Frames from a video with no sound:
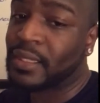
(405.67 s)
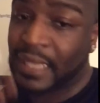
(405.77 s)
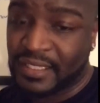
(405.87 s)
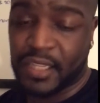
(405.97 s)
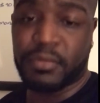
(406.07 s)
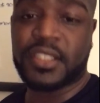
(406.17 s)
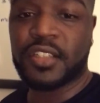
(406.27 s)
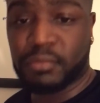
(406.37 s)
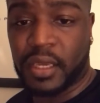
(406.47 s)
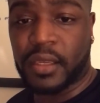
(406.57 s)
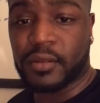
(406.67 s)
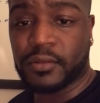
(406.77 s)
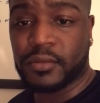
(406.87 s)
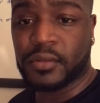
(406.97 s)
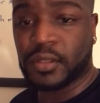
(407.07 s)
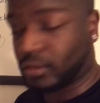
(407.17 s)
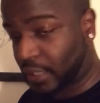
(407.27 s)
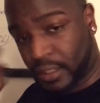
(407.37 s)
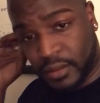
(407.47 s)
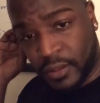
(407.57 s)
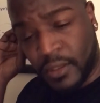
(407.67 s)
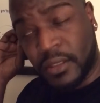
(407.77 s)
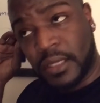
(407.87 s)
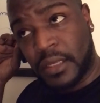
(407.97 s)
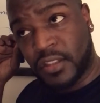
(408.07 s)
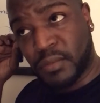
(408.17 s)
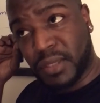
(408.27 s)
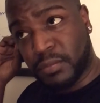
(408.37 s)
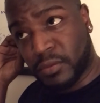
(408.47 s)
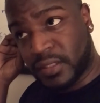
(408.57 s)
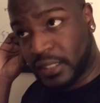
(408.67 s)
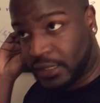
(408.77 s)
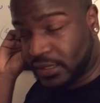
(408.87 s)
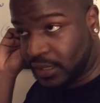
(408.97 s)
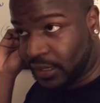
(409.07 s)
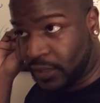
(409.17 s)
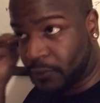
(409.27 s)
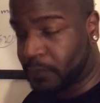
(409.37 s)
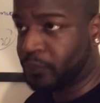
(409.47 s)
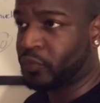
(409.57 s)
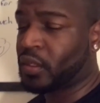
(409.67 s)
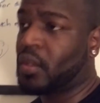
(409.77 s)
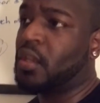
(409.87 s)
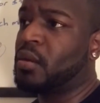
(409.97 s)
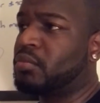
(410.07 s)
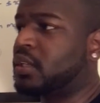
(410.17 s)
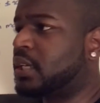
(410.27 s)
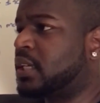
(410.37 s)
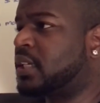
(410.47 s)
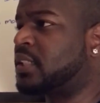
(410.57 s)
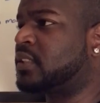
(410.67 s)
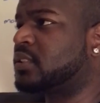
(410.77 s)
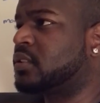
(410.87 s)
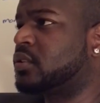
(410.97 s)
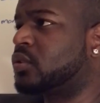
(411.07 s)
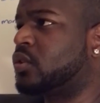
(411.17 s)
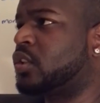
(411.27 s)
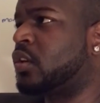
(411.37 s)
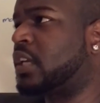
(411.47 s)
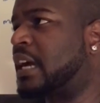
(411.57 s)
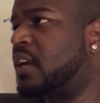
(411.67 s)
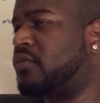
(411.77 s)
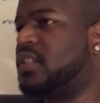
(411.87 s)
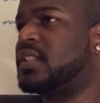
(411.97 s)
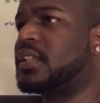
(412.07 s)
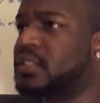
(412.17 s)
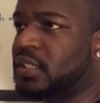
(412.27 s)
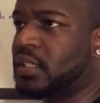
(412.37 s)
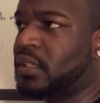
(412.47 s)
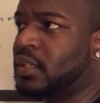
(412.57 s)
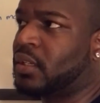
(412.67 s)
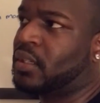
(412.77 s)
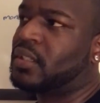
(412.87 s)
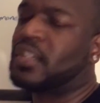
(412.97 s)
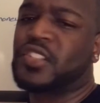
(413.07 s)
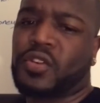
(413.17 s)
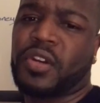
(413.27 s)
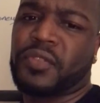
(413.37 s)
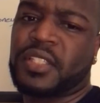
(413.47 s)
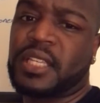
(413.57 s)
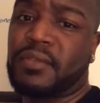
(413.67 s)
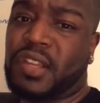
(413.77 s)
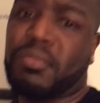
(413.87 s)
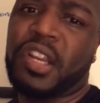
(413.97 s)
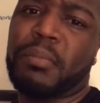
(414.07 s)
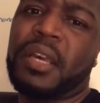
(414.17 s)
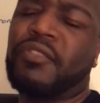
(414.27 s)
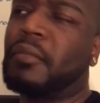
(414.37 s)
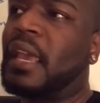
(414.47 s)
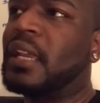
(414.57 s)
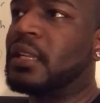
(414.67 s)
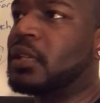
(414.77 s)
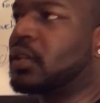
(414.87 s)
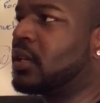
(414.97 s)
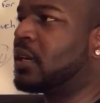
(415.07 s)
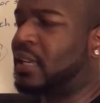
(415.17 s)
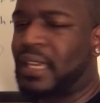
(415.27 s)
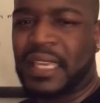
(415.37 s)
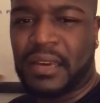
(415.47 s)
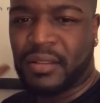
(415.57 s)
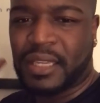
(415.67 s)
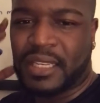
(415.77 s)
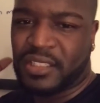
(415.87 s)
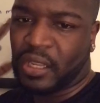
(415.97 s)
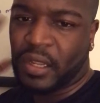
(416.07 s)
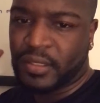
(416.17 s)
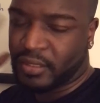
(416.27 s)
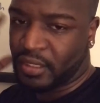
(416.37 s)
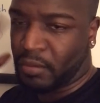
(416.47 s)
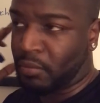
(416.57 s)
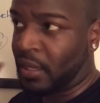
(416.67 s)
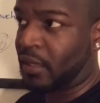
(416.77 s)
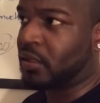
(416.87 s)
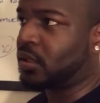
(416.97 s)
That's how much he made. Okay? Now, some people were saying 10 because, you got it for 60. Then he sold it for 70, bought it back from 80, and they count that as a loss in their mind.